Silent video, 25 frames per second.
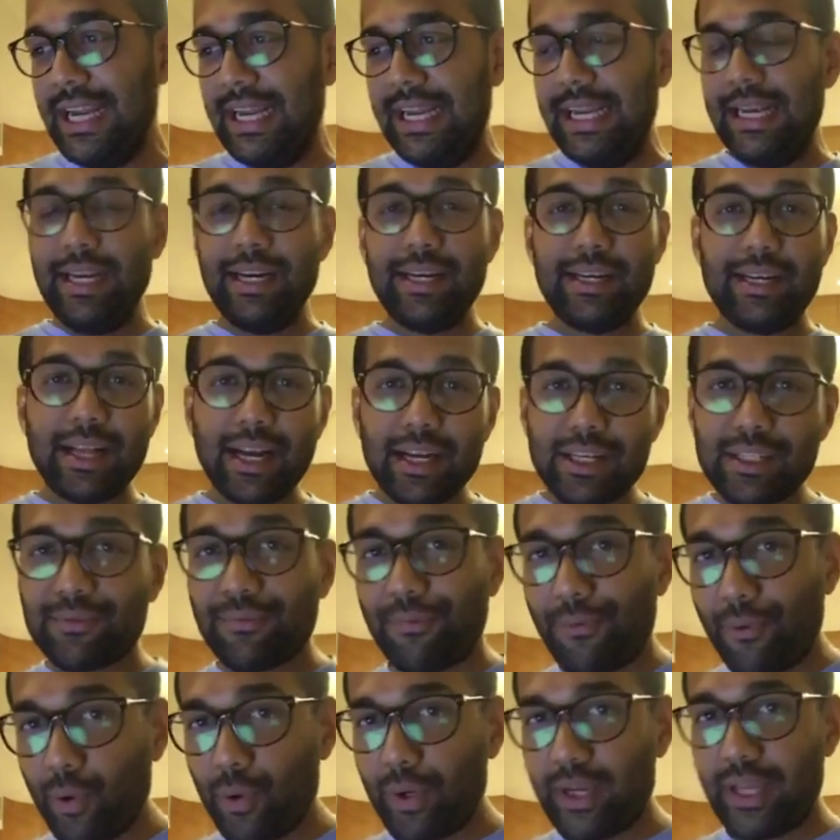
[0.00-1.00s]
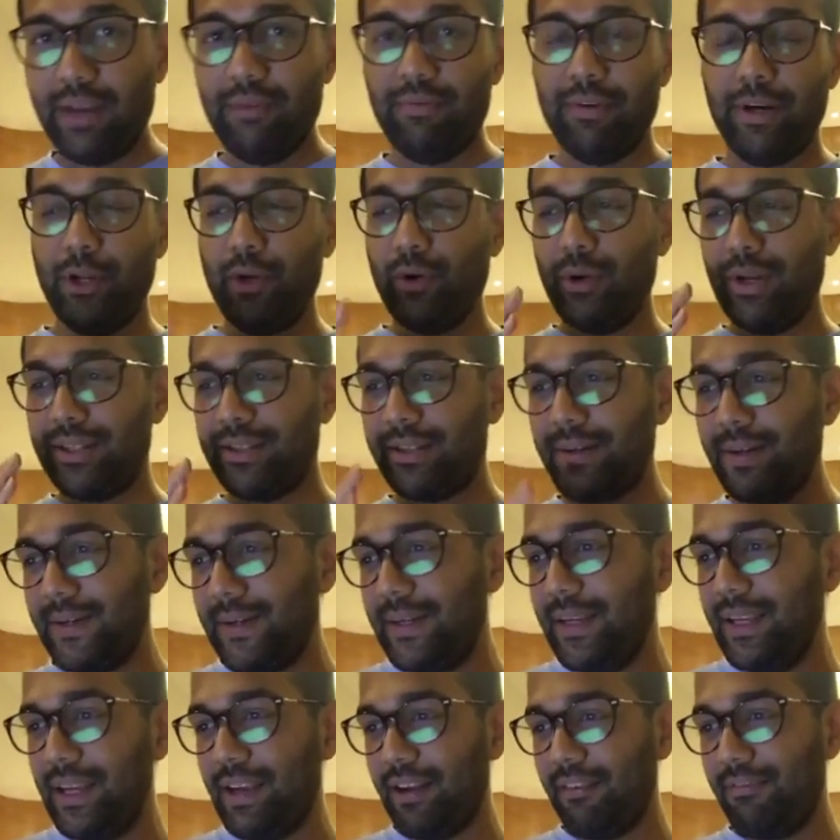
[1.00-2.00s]
It does 4K video at
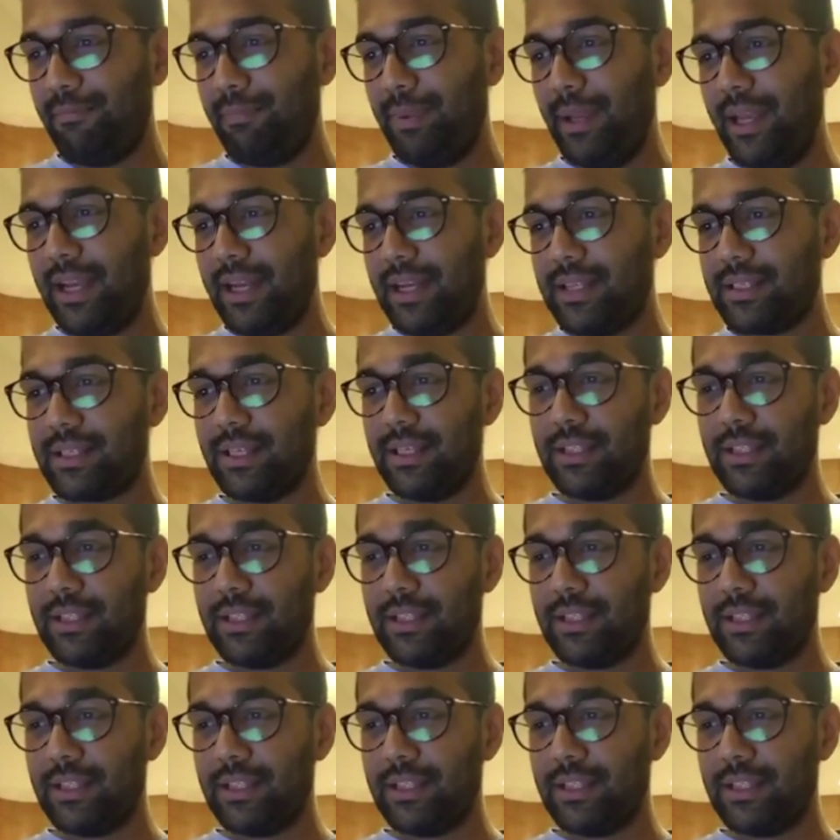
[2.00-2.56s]
30 FPS.